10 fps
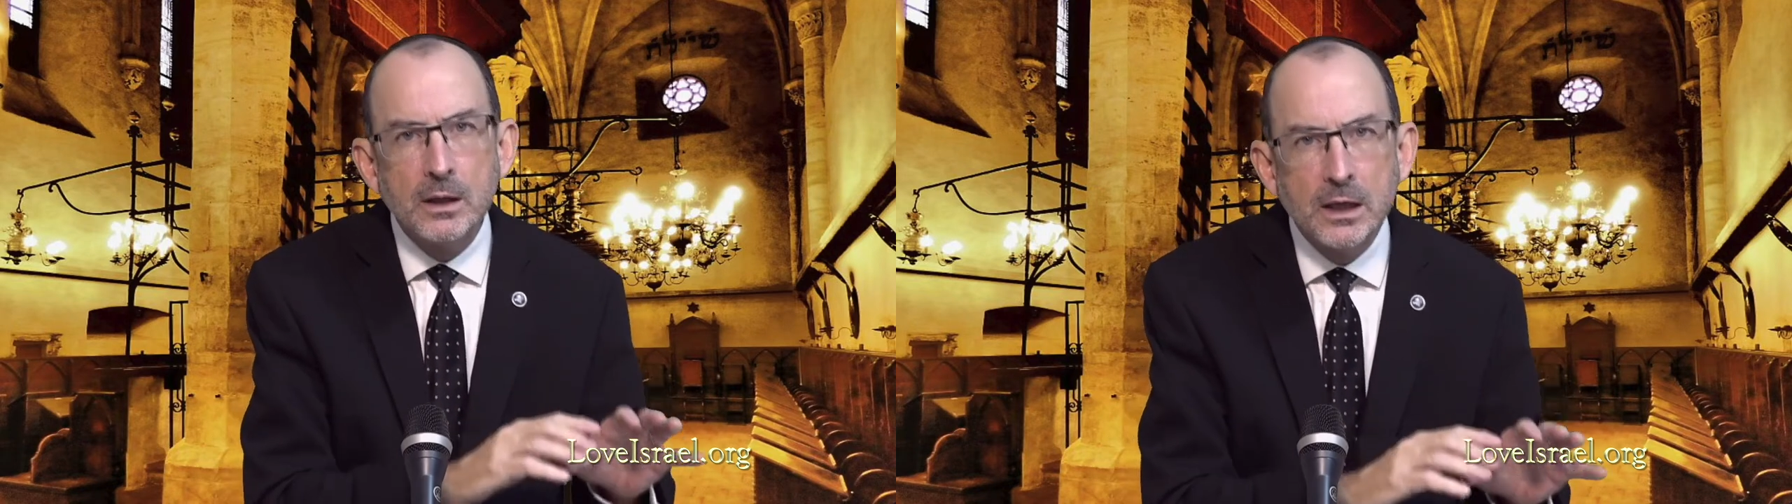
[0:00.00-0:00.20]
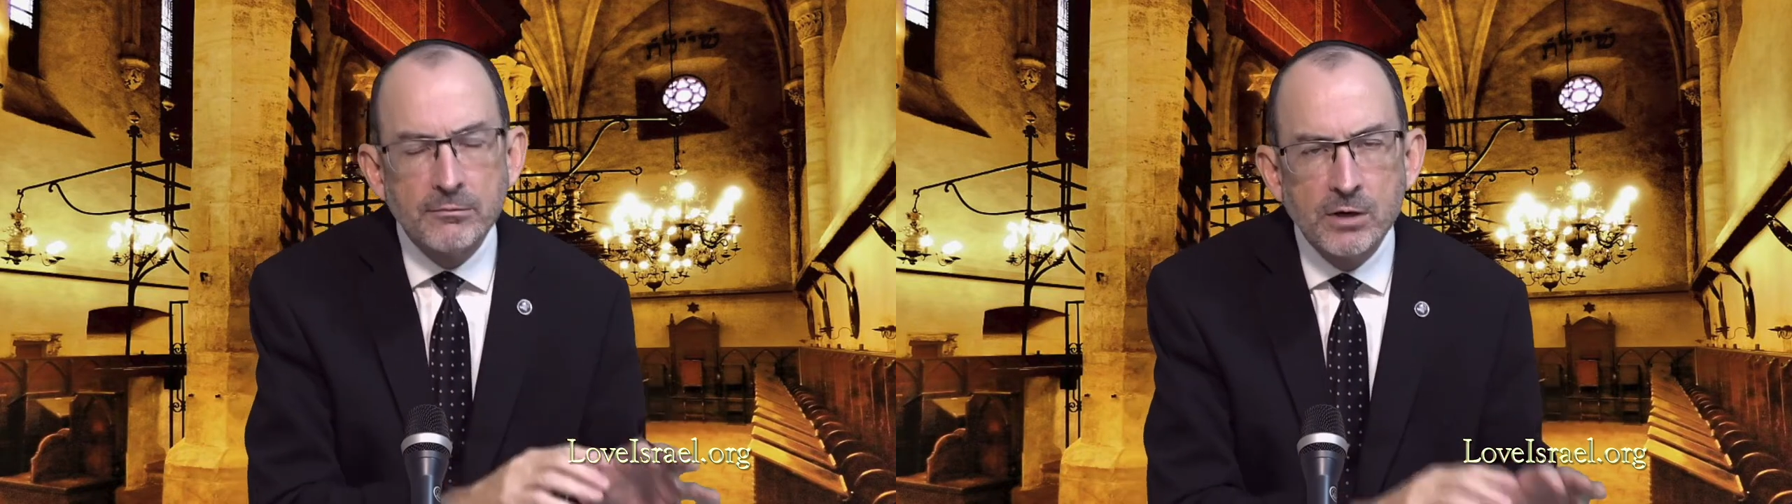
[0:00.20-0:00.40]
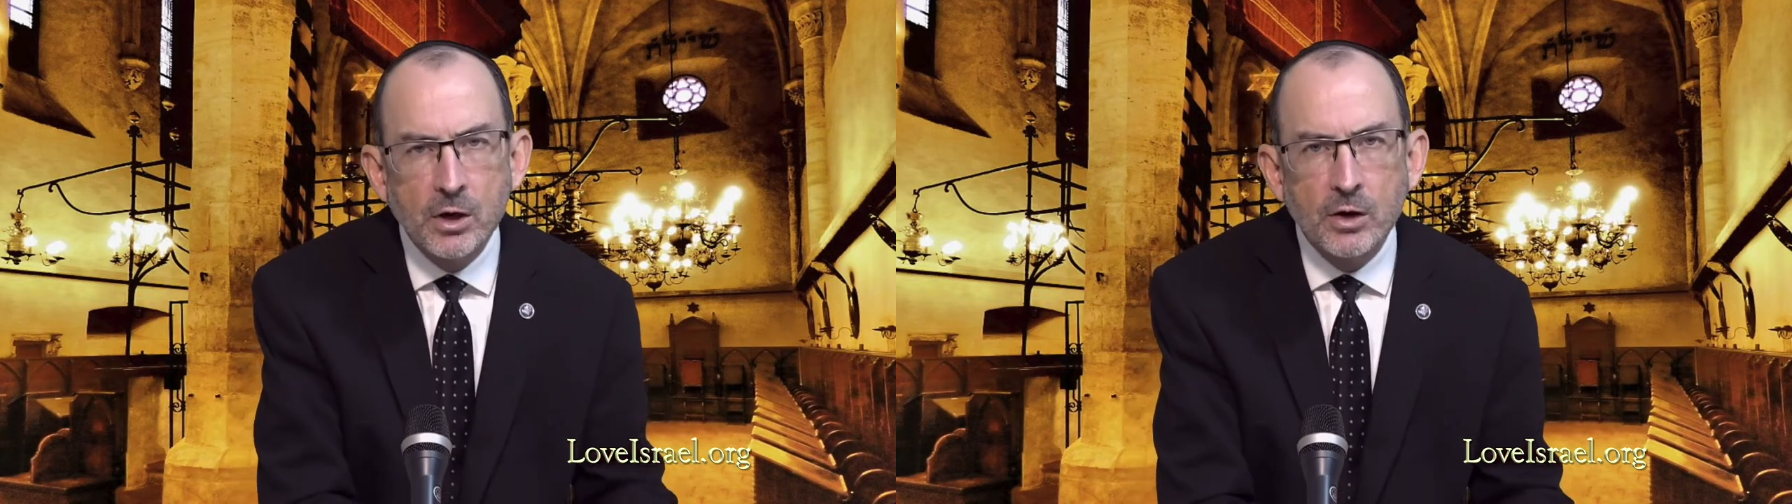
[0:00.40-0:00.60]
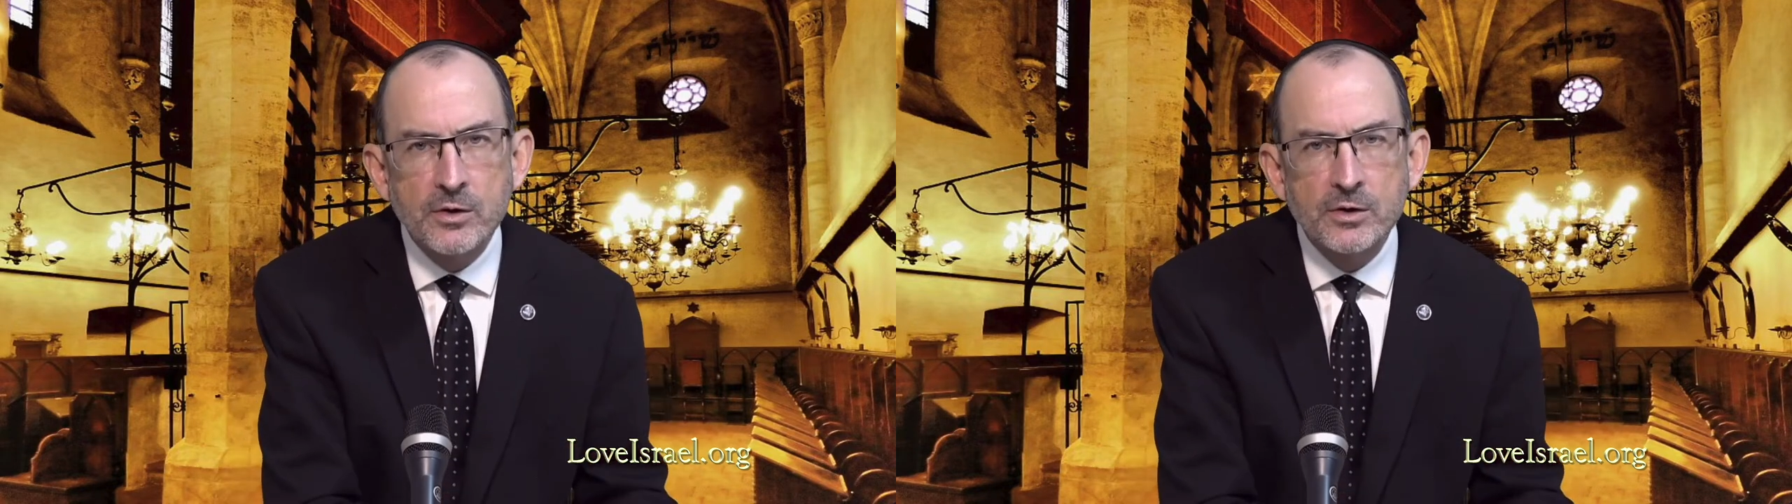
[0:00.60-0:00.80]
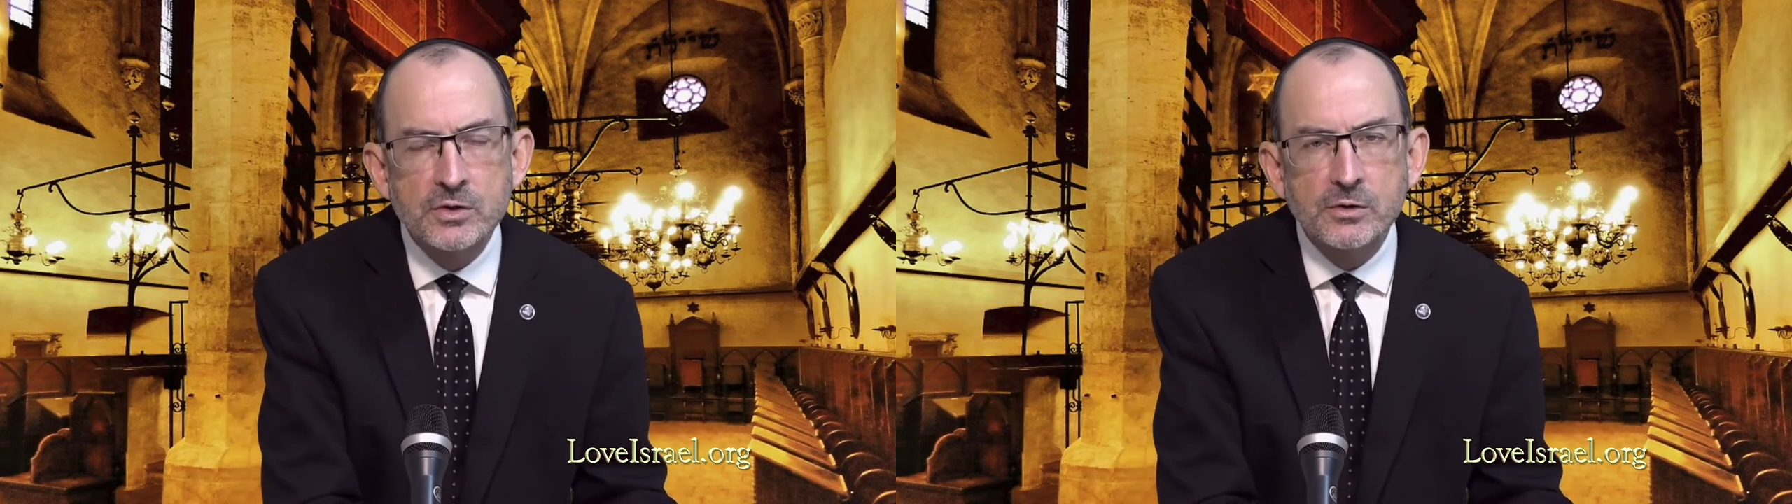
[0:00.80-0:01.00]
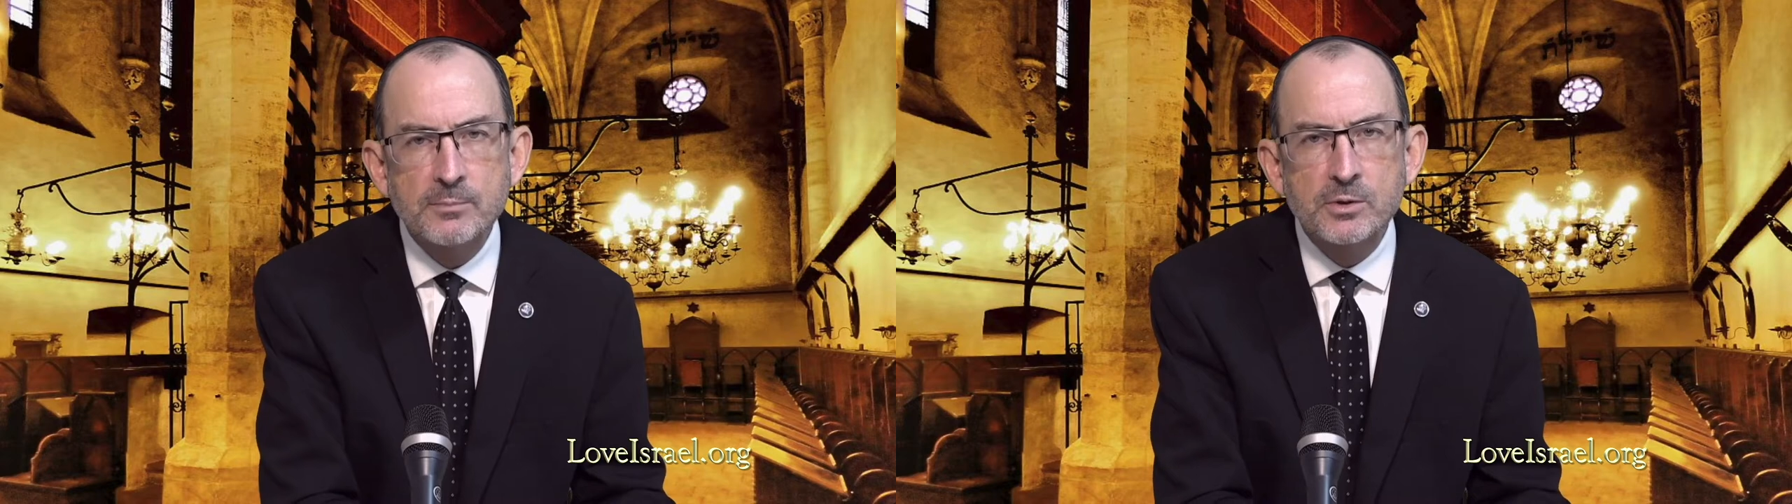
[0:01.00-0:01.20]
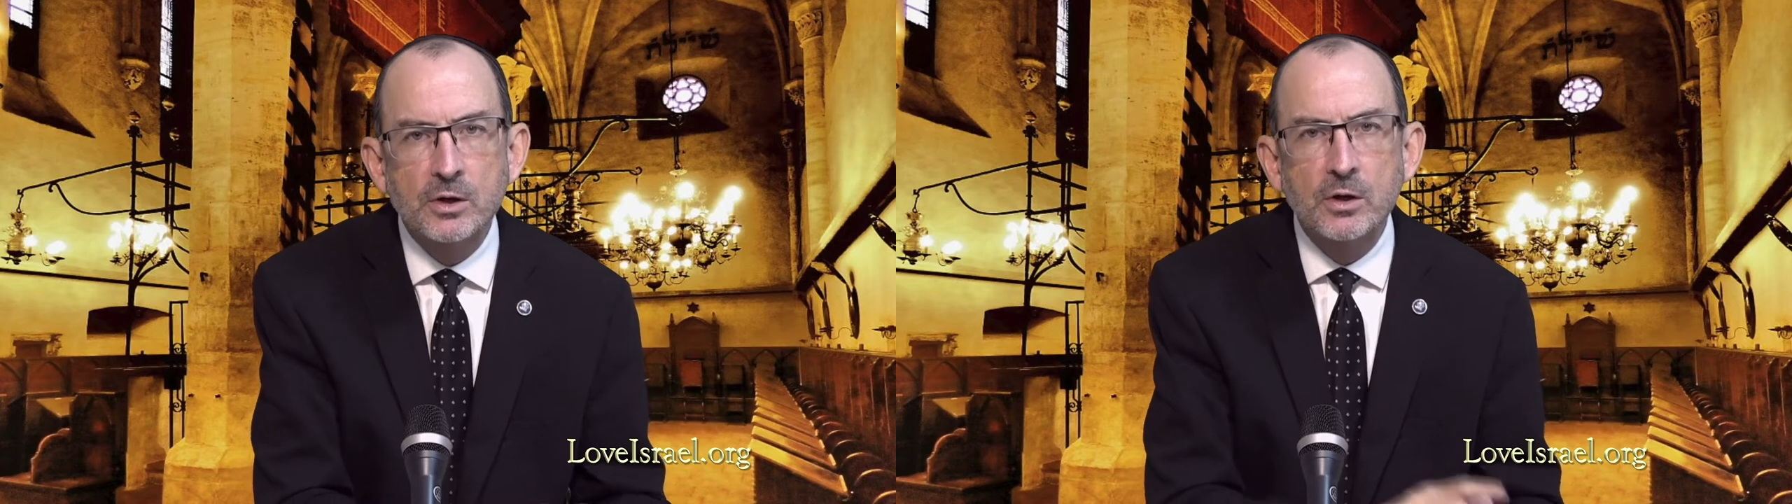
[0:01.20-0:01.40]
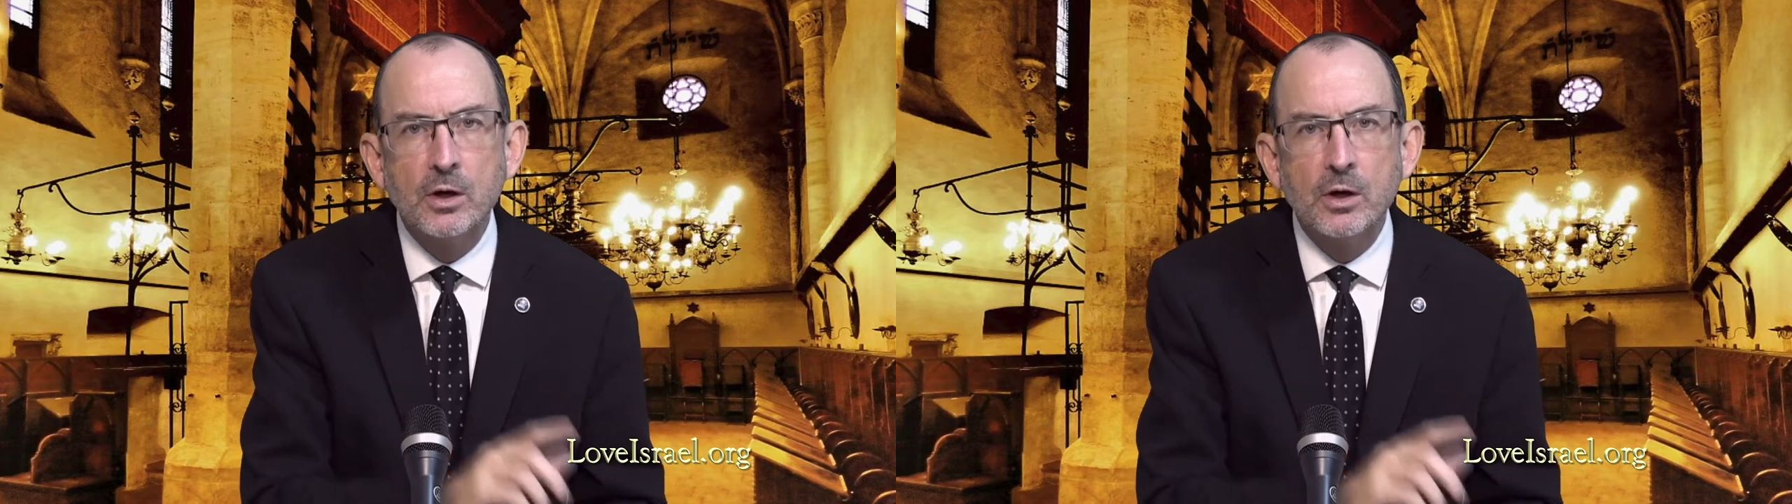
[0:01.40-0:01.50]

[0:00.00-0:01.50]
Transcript: in regard to the scripture,